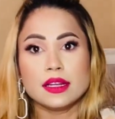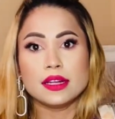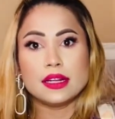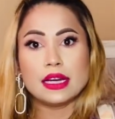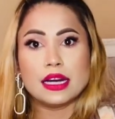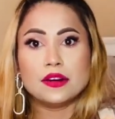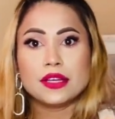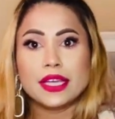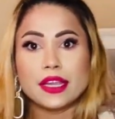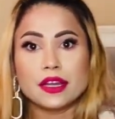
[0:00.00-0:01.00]
Now
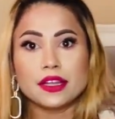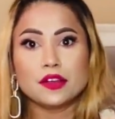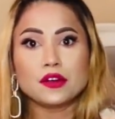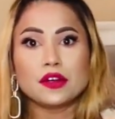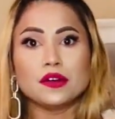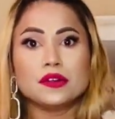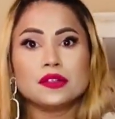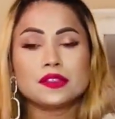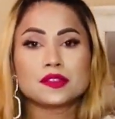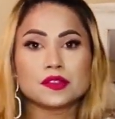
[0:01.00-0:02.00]
here you go.
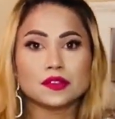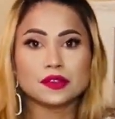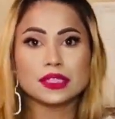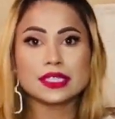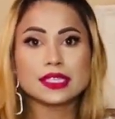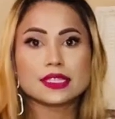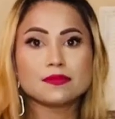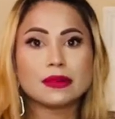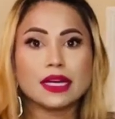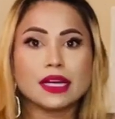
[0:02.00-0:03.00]
So this is
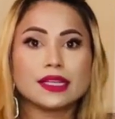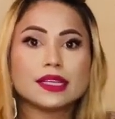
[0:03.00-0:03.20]
my